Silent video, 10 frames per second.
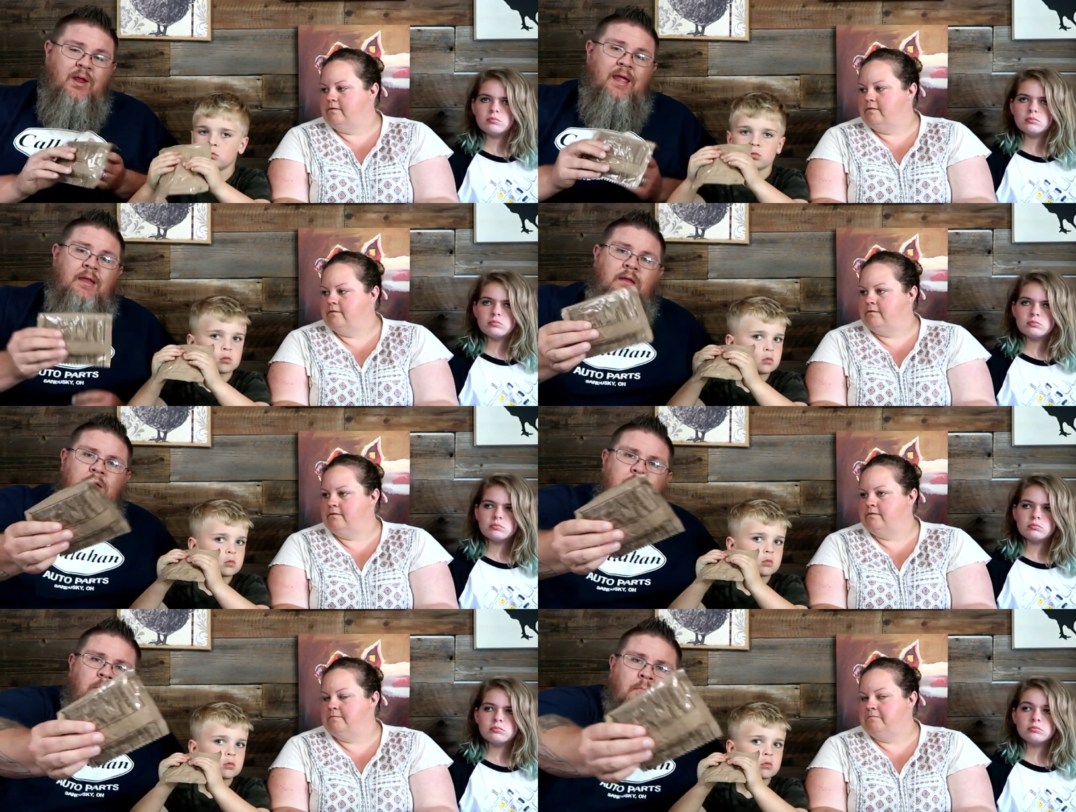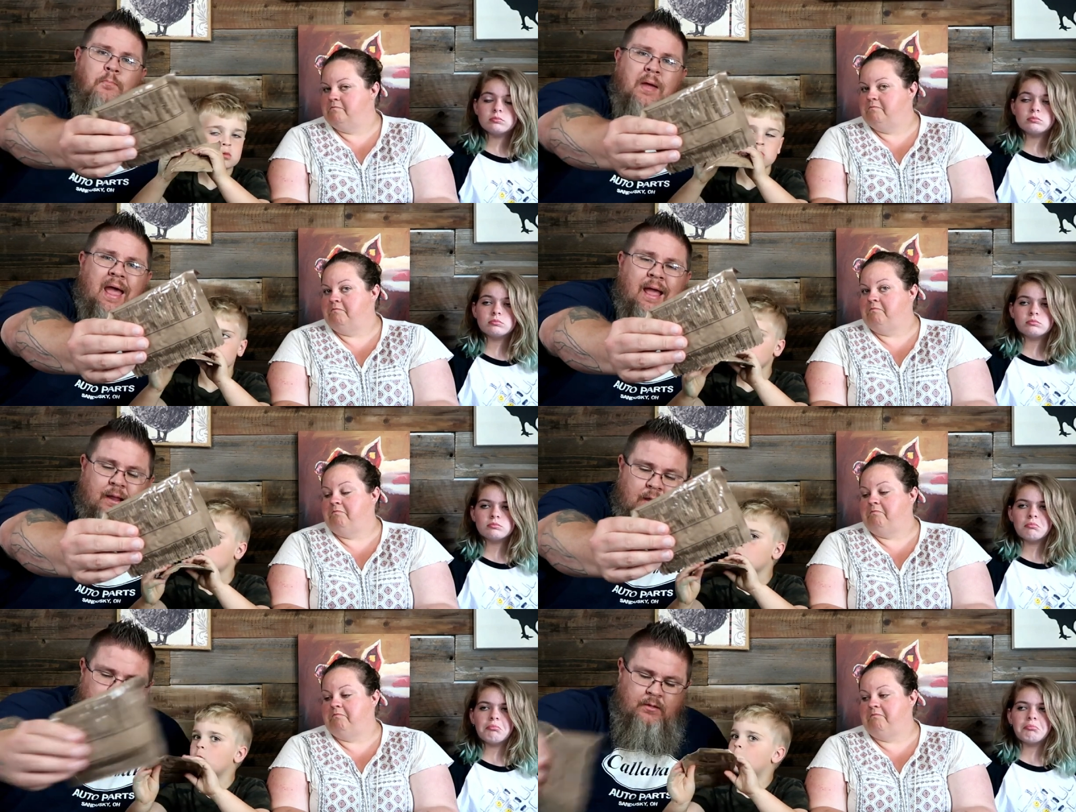Speaker 1: bread
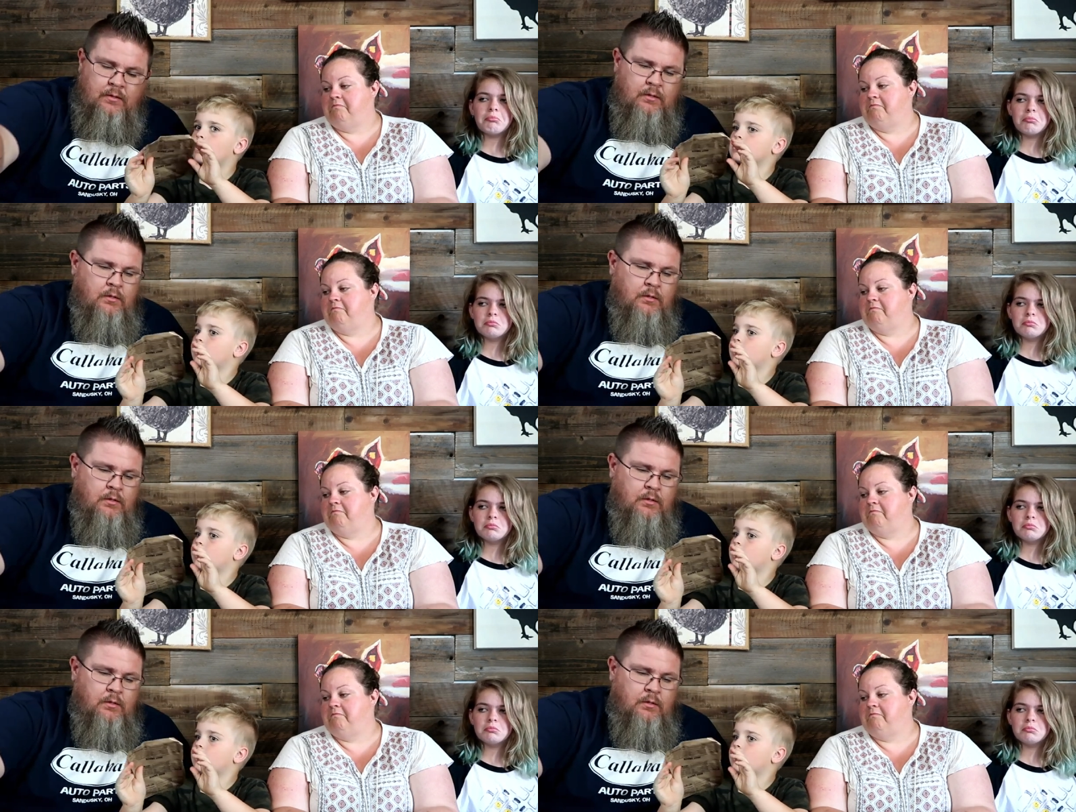pack. Oh,